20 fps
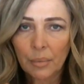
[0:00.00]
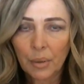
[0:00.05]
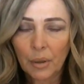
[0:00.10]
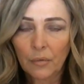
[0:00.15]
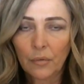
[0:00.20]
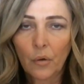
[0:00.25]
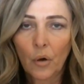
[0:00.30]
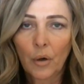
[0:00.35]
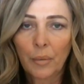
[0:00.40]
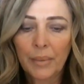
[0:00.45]

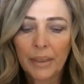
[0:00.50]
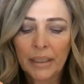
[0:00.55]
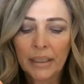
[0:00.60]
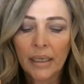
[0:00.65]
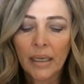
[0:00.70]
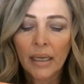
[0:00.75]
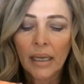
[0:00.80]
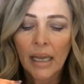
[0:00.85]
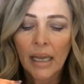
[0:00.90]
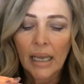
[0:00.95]
performing
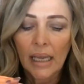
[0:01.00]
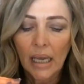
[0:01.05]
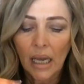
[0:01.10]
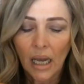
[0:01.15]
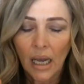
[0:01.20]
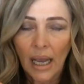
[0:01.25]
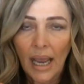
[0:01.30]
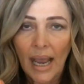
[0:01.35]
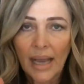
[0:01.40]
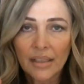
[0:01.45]

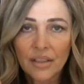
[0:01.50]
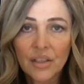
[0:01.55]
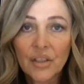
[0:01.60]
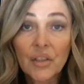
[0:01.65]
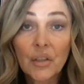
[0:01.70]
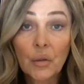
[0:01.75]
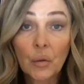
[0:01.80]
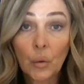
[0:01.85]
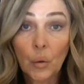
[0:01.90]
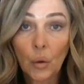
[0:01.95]
at
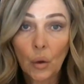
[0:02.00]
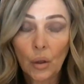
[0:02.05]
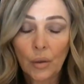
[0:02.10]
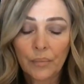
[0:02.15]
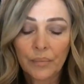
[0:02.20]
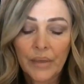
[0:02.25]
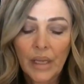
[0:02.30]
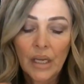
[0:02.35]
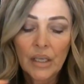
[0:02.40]
school.